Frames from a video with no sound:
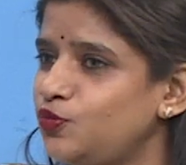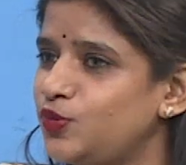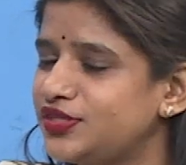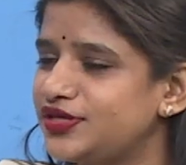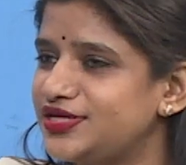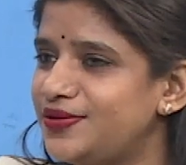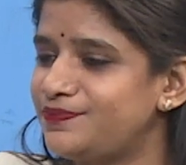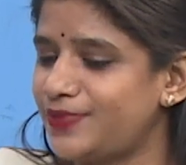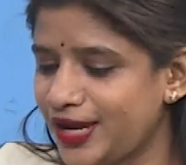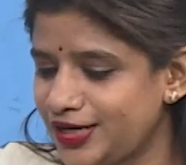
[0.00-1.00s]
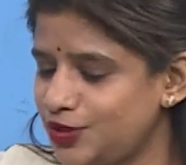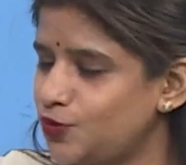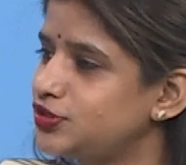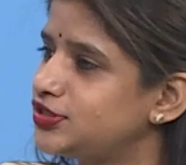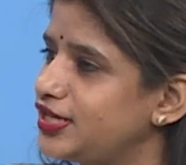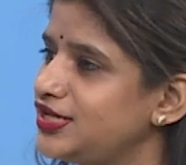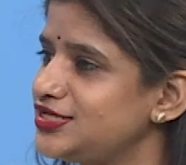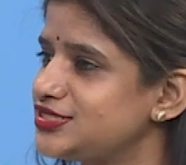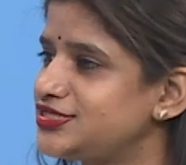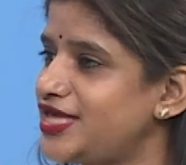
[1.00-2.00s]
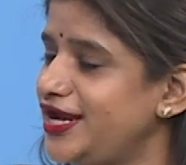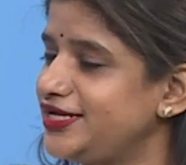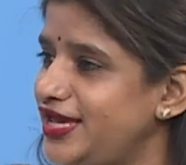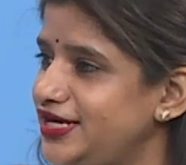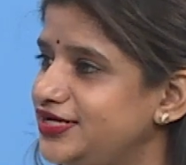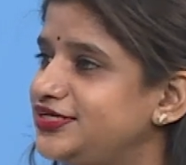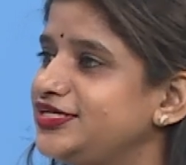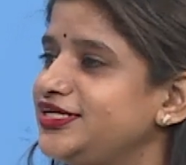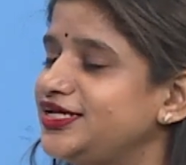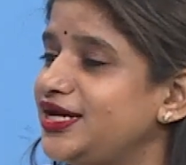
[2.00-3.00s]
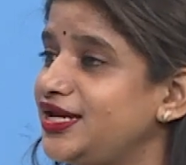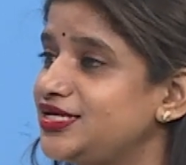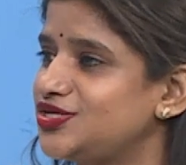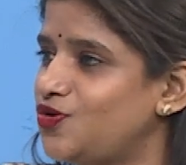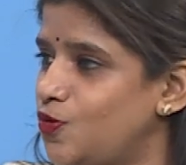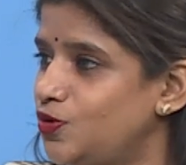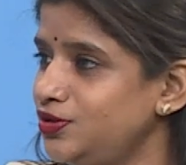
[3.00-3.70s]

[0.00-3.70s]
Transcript: with minute things and then integrating it as a whole.